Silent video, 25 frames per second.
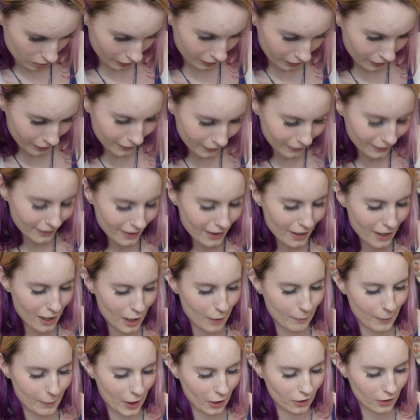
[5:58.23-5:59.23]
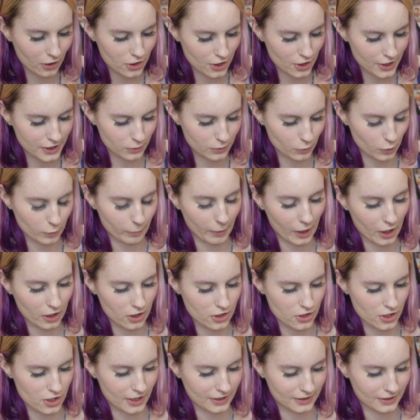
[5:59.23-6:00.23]
a pair of jeans with a pair
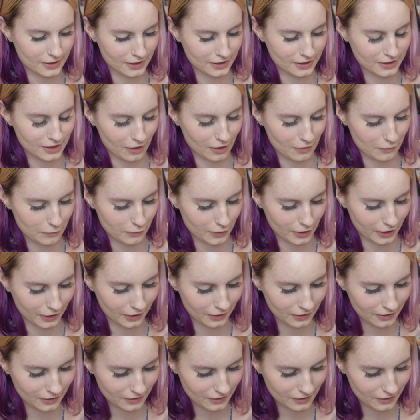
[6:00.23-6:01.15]
of jeans. That's kind of funny.